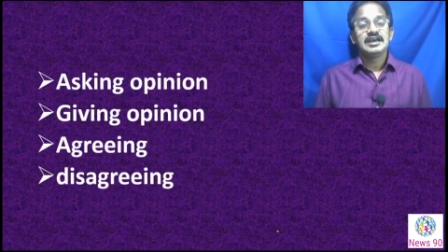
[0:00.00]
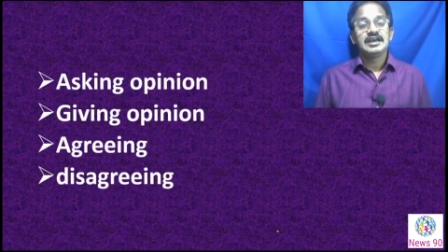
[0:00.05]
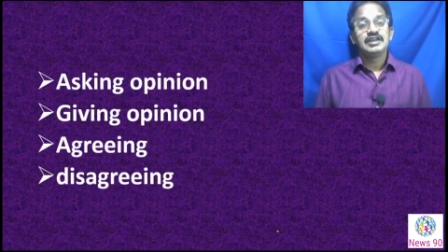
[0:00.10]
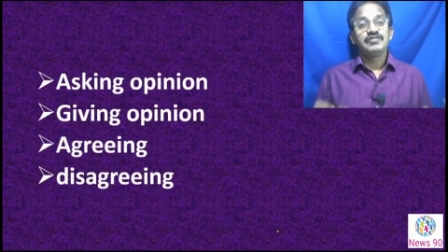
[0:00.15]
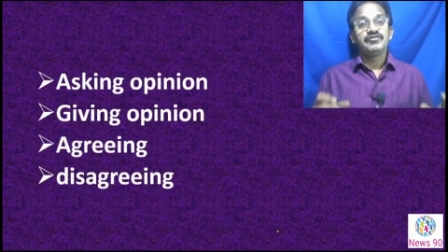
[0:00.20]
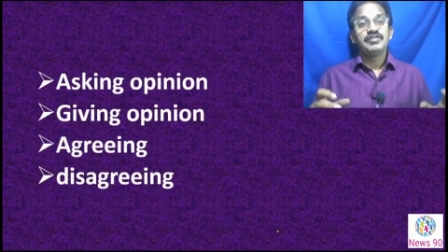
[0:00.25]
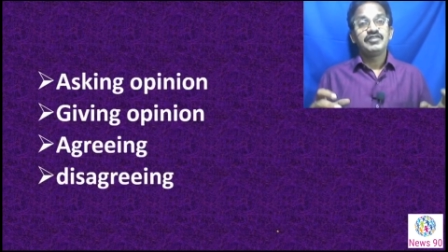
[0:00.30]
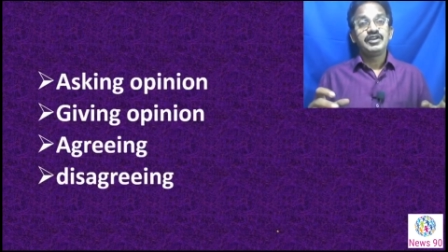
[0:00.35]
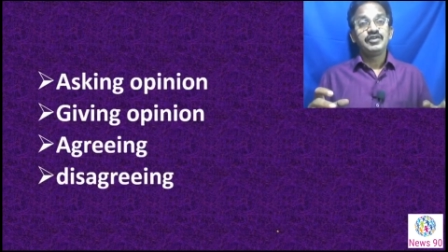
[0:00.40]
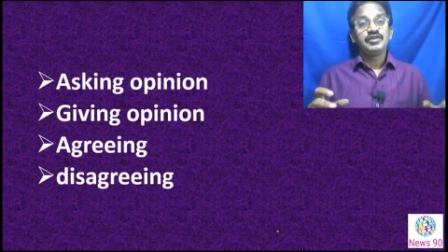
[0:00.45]

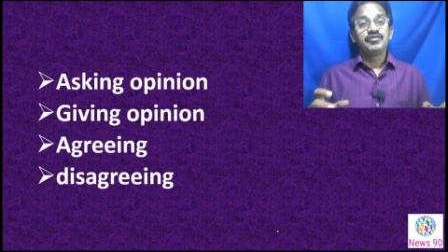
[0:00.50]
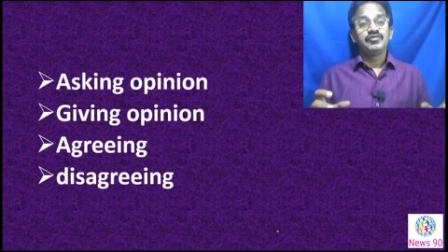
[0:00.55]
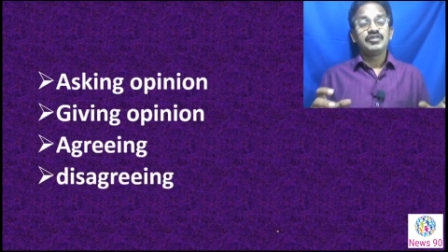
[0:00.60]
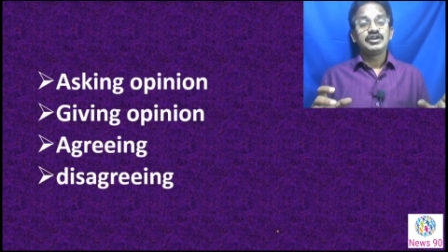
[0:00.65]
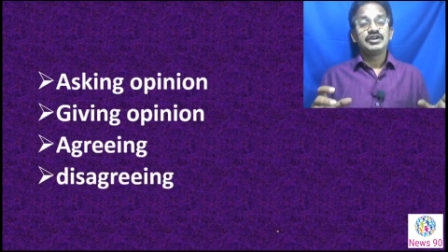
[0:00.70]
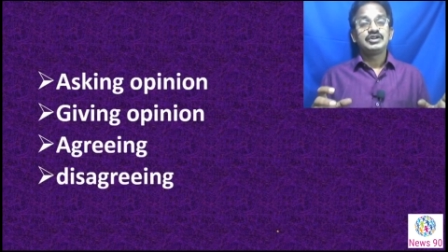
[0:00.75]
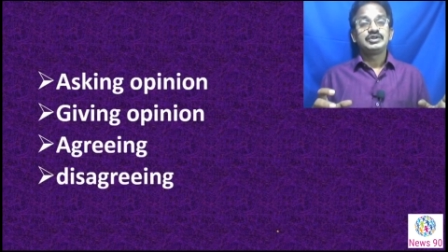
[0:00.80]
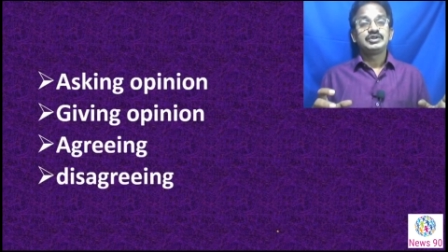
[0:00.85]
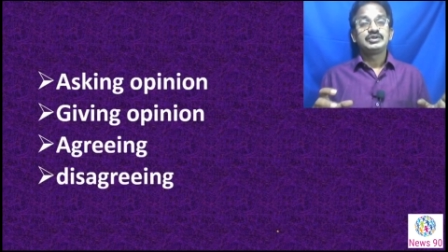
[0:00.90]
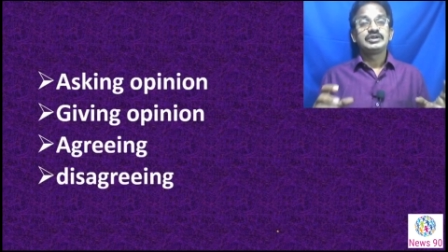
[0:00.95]
and when you
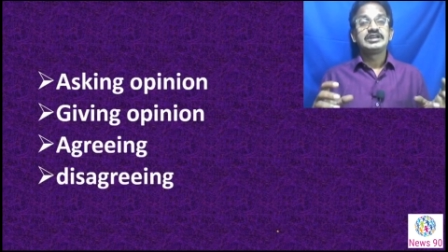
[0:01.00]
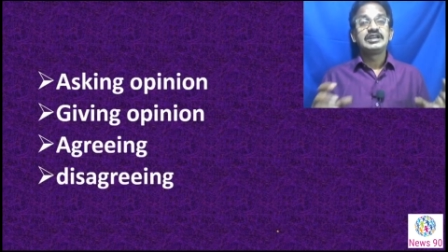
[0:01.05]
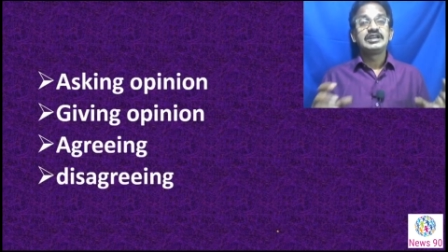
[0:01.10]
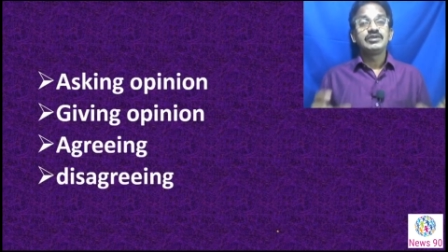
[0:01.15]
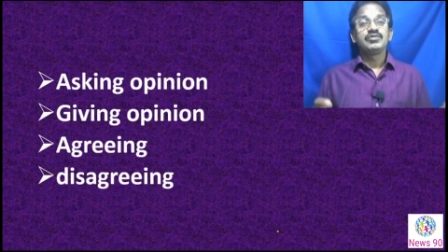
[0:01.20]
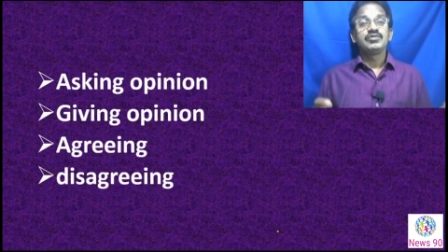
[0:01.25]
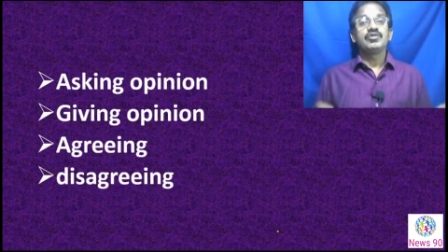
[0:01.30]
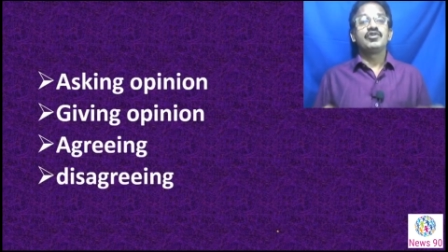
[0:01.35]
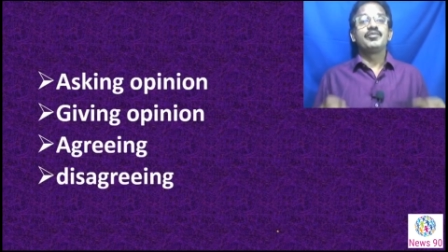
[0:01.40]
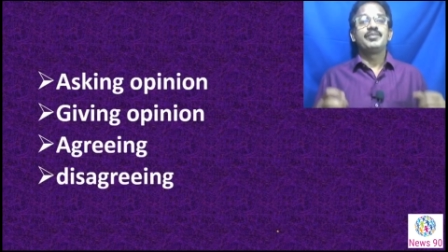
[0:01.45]
want to
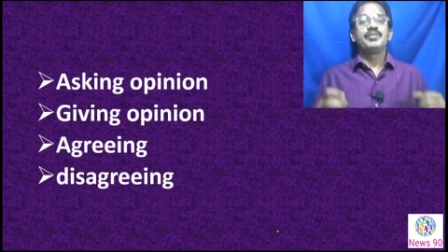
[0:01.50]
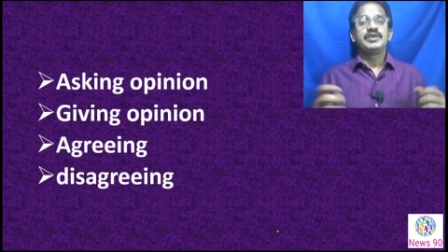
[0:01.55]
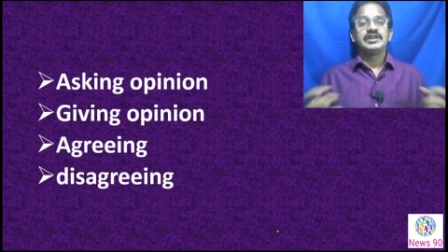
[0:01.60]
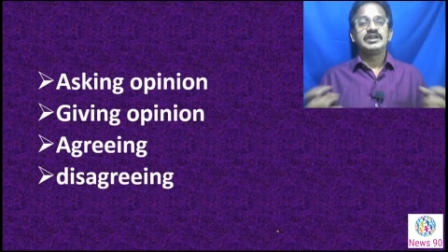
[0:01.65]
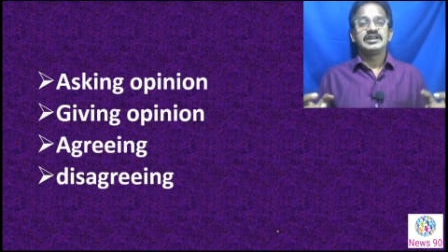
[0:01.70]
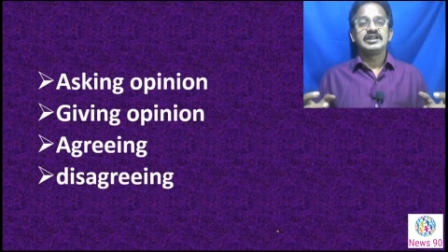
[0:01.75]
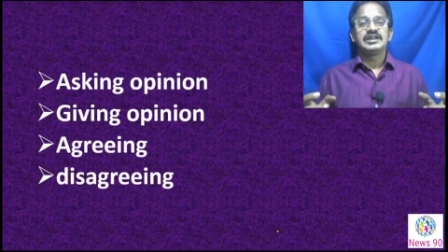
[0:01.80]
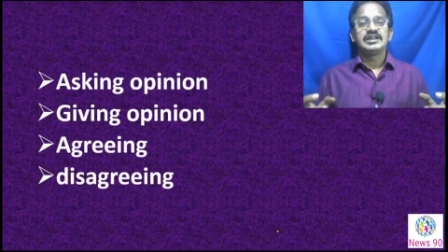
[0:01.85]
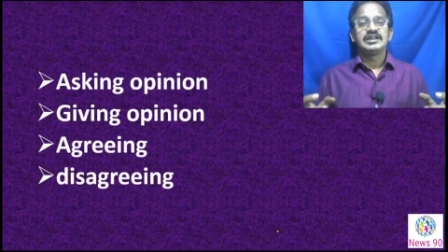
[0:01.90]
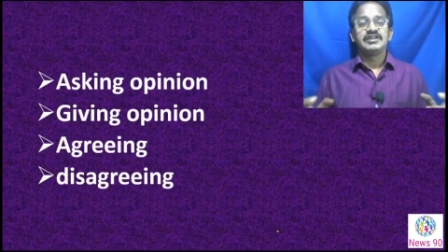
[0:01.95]
give
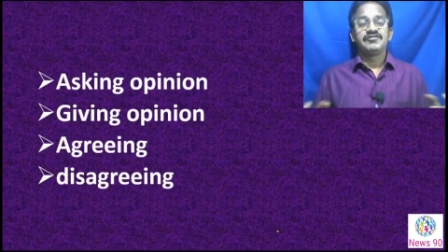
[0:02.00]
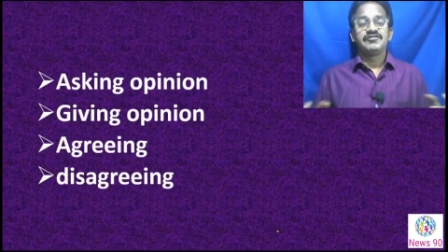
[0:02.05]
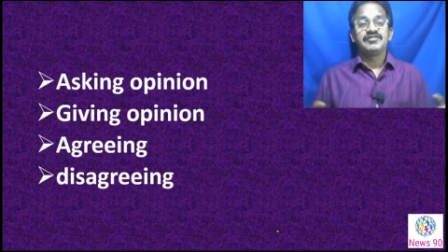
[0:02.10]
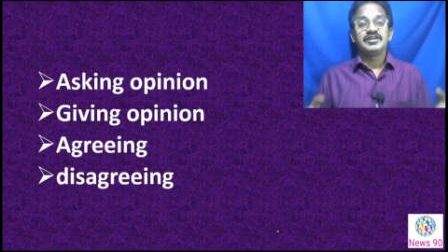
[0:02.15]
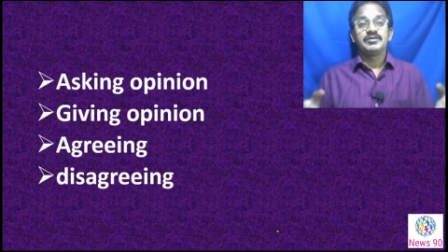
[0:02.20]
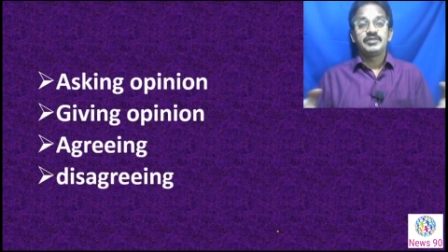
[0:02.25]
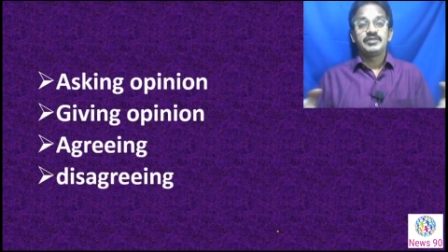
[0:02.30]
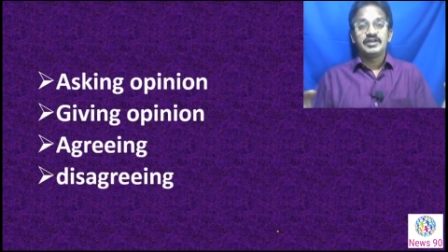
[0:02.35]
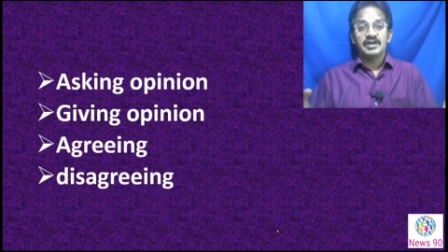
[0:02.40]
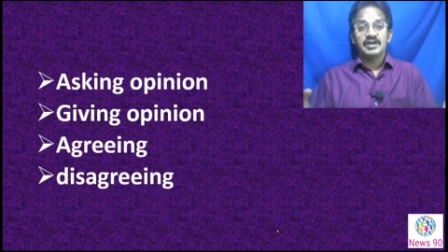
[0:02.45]
opinion
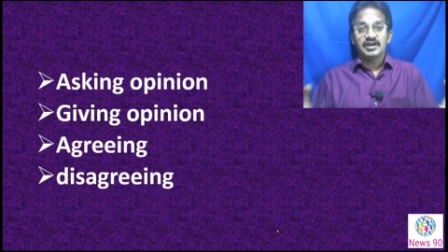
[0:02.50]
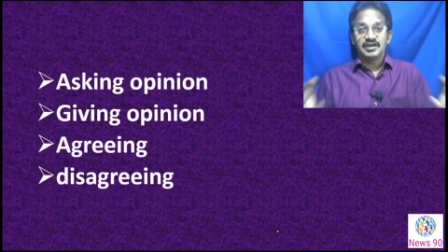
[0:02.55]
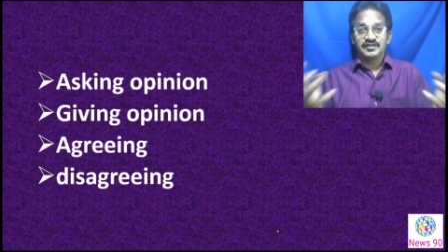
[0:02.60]
if anybody